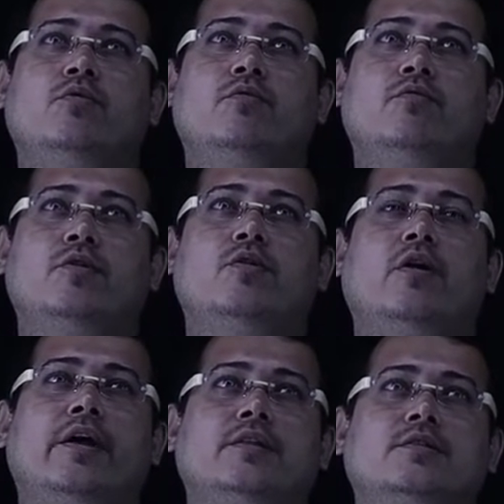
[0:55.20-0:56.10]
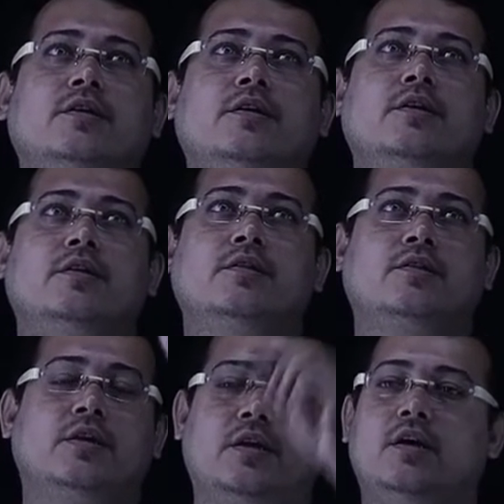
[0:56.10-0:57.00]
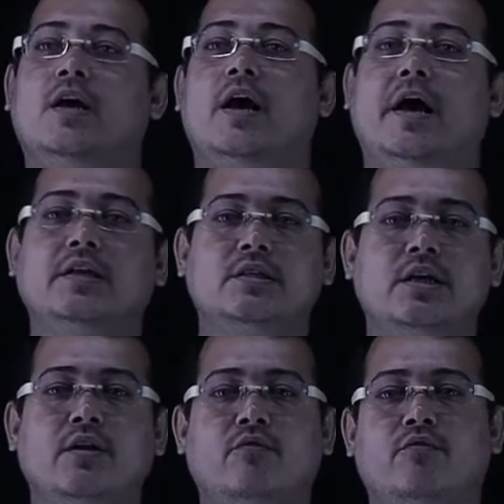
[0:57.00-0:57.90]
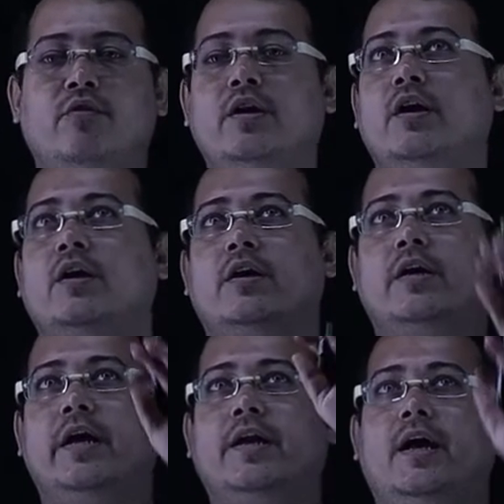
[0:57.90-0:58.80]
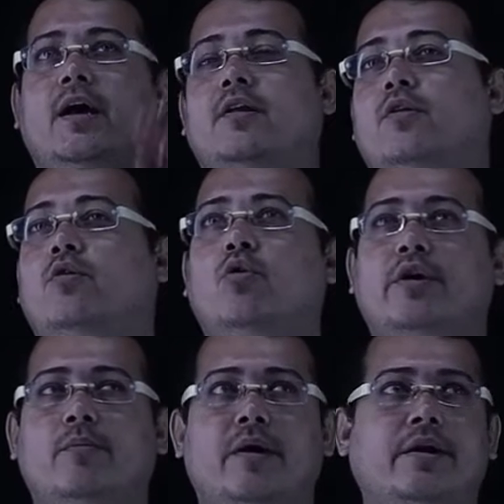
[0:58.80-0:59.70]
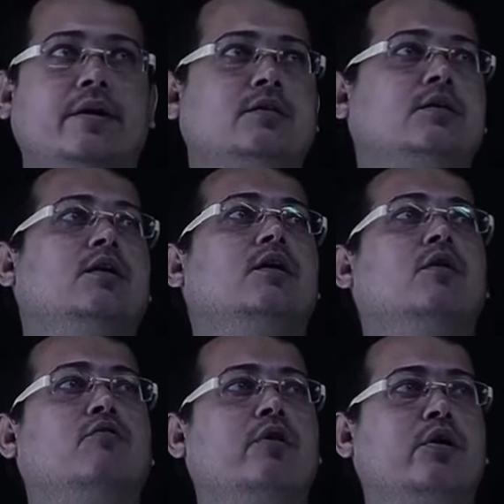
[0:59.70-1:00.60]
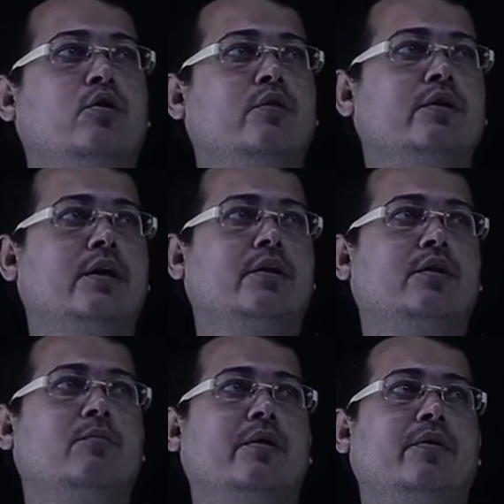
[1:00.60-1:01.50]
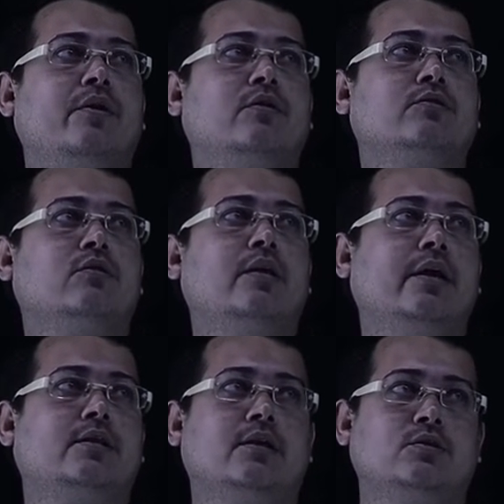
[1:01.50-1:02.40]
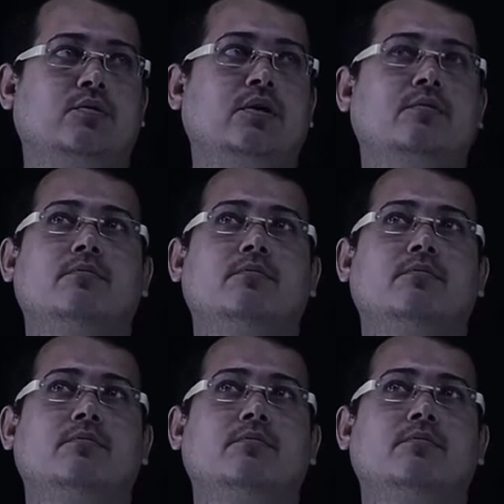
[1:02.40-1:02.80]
we got answer 3. As here we get no reminders, we will do with another method also, like this way.